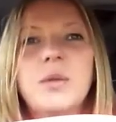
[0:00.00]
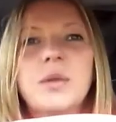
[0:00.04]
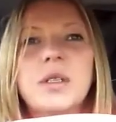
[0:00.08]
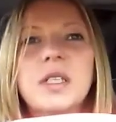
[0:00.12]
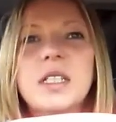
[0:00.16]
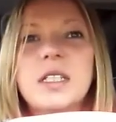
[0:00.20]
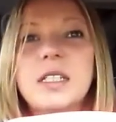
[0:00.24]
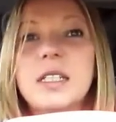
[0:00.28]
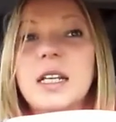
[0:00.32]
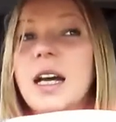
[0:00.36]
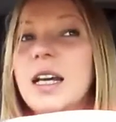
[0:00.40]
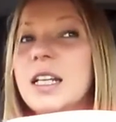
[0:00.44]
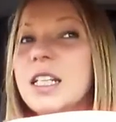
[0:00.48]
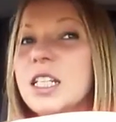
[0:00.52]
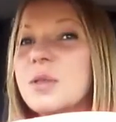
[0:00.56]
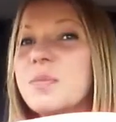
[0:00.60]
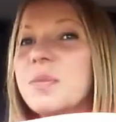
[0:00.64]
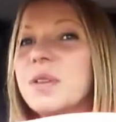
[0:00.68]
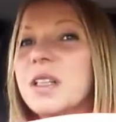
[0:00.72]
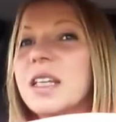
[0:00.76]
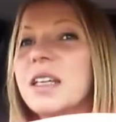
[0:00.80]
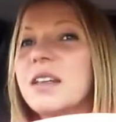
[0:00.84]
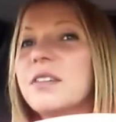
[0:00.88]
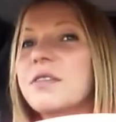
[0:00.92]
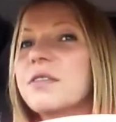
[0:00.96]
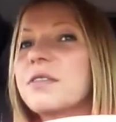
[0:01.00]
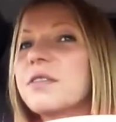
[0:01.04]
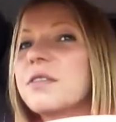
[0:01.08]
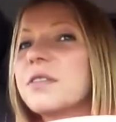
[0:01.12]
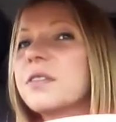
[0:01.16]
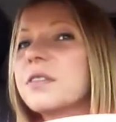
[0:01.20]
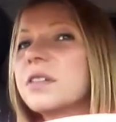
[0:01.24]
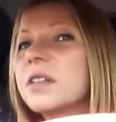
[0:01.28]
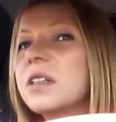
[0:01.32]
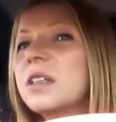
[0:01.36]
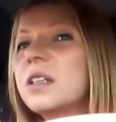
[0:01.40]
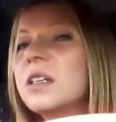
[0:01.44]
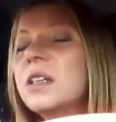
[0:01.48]
you start to
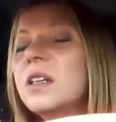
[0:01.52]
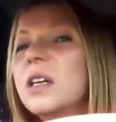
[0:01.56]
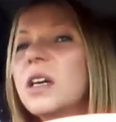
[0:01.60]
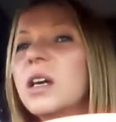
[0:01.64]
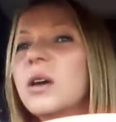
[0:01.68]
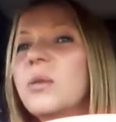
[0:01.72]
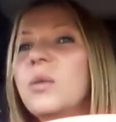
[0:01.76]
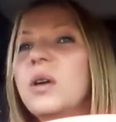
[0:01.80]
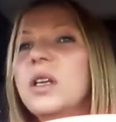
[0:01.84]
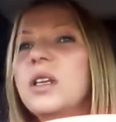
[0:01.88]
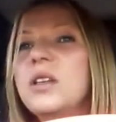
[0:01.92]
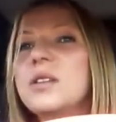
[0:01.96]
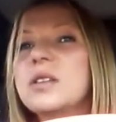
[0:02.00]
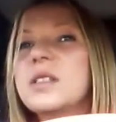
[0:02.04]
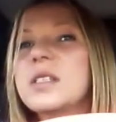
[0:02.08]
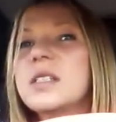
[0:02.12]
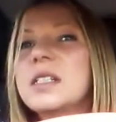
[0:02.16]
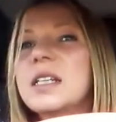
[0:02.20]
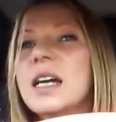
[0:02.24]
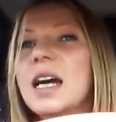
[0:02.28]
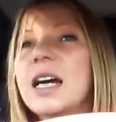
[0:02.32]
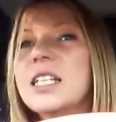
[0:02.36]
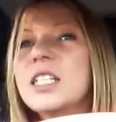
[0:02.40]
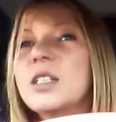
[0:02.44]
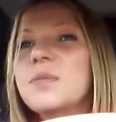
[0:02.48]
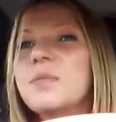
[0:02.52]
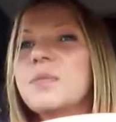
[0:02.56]
believe. When you start